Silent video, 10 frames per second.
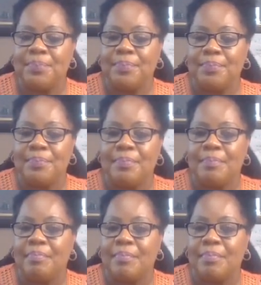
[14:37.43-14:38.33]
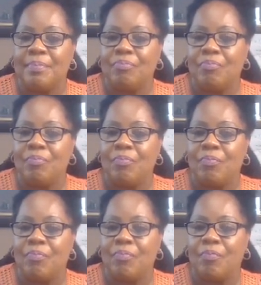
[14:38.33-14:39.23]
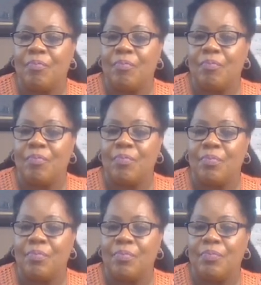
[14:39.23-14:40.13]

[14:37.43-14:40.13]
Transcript: [no speech]